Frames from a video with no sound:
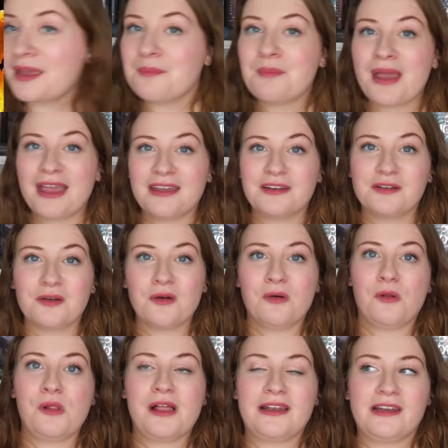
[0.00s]
Pen
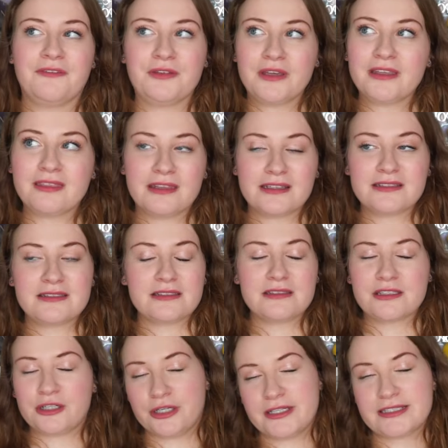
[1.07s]
Cole, and I feel like this
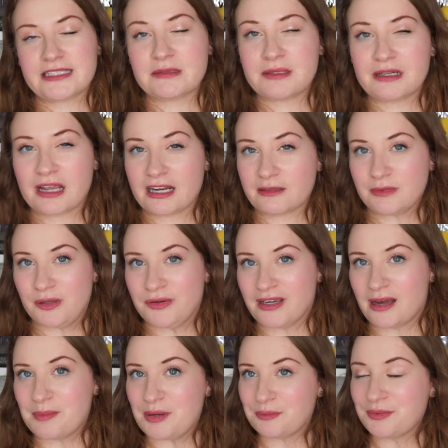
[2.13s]
series has been kind of blowing
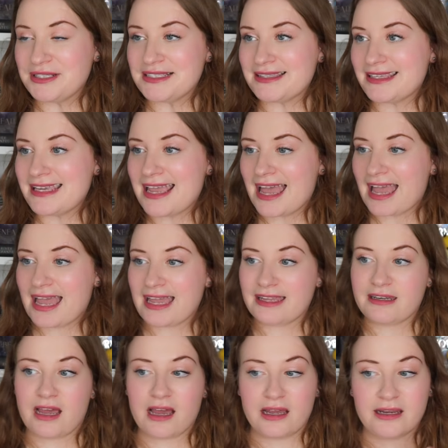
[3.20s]
up recently,
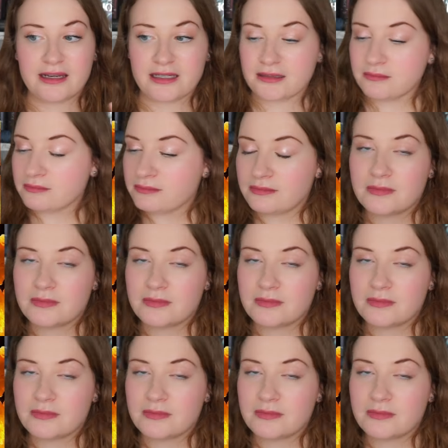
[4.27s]
and I